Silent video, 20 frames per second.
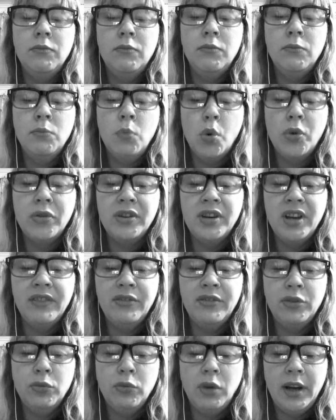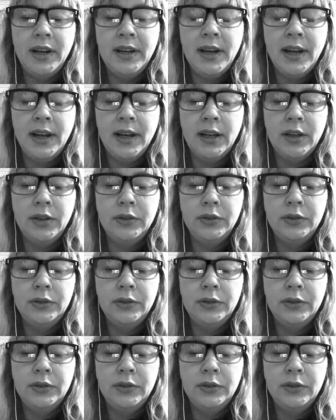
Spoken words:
more than ever right now.